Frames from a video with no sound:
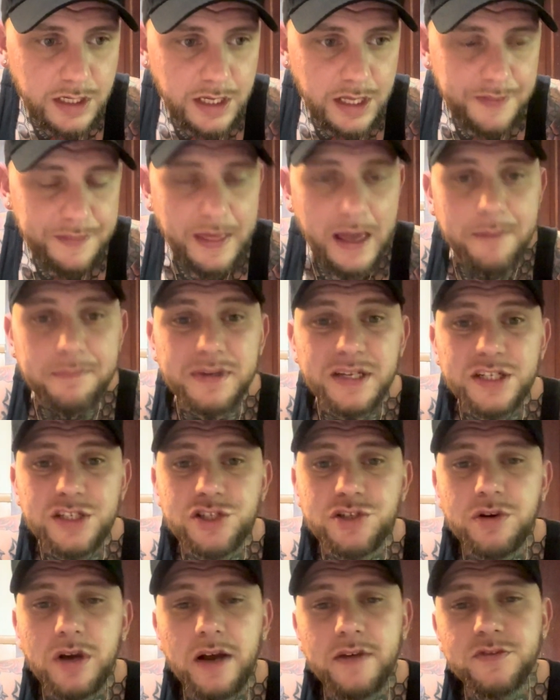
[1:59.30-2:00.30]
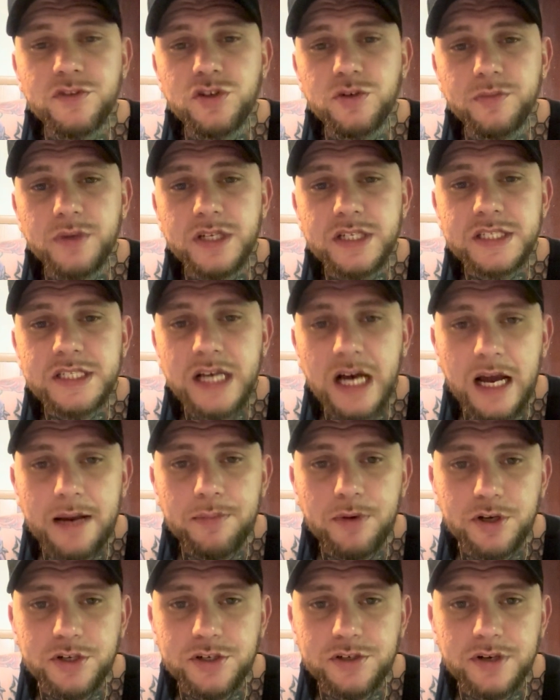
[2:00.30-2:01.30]
that means you have too much time
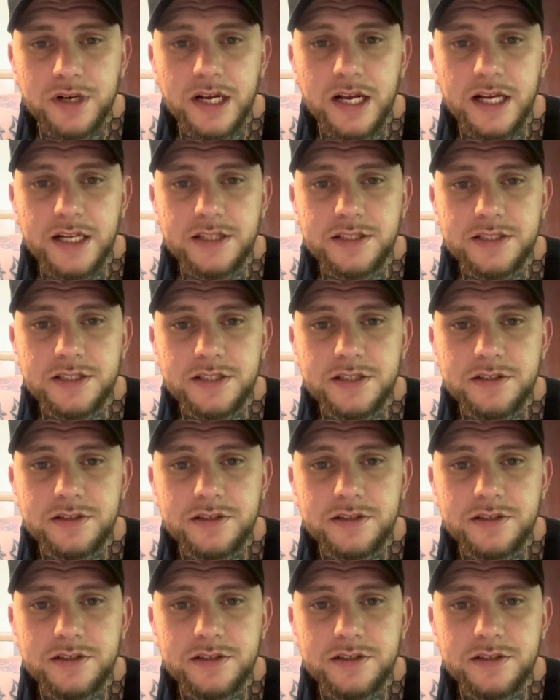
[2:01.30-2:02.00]
on your hands.